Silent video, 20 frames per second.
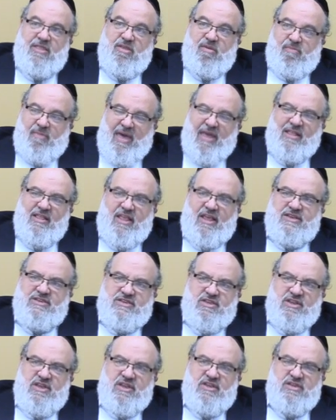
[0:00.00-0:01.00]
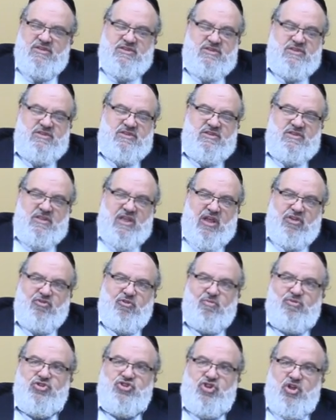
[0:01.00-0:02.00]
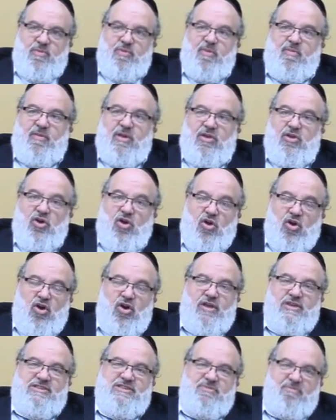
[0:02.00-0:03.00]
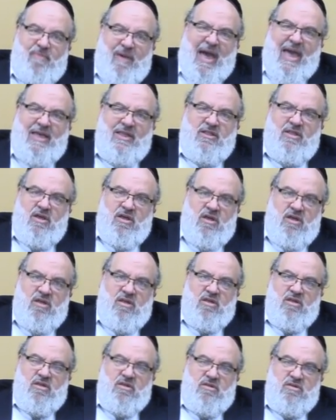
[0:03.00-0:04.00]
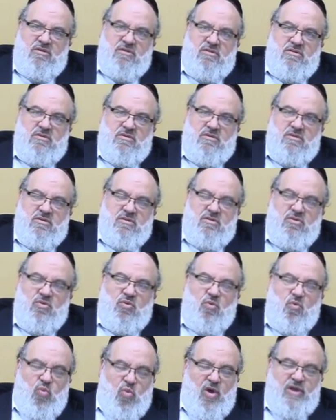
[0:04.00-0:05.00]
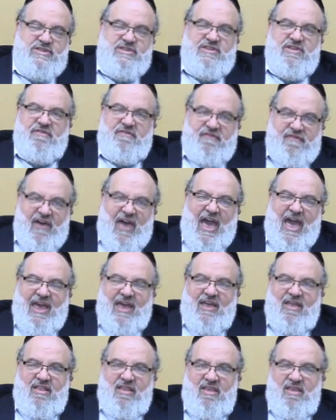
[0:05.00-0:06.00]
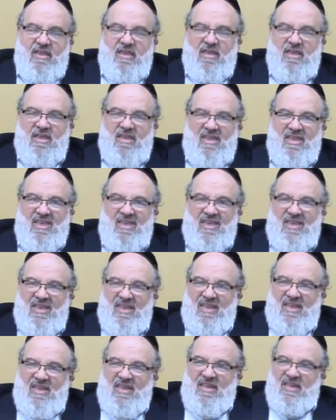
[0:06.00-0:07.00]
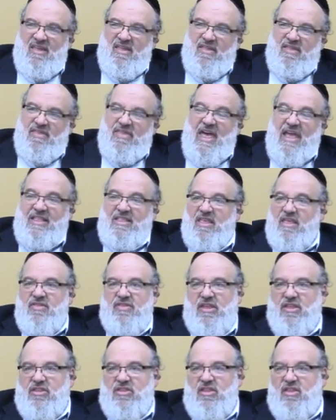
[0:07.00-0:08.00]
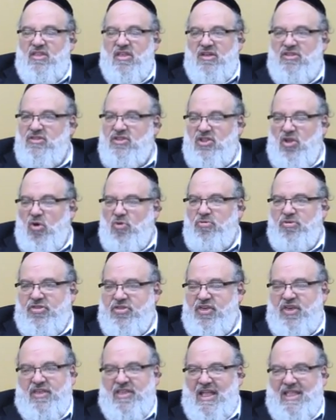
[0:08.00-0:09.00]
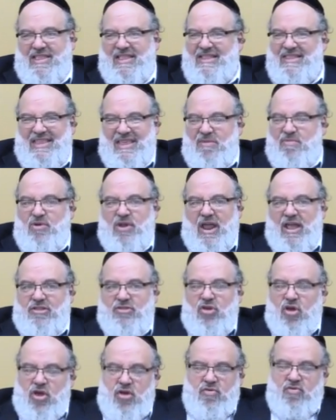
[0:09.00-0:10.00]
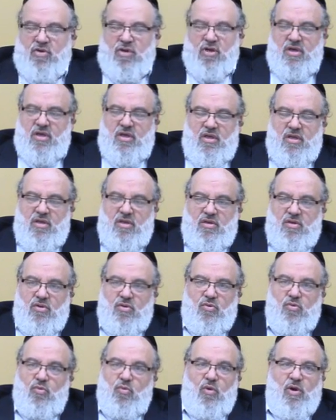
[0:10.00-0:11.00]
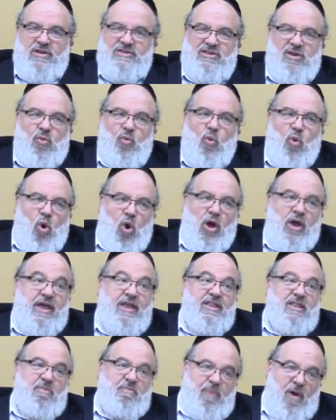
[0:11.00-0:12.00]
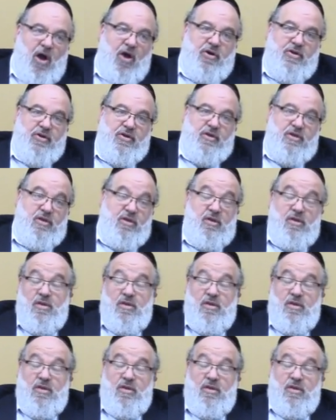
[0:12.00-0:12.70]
the main lesson is, that Reb Shimon ben Yochai's Maila was the fact that don't think that the Limud Torah was a walk in the park.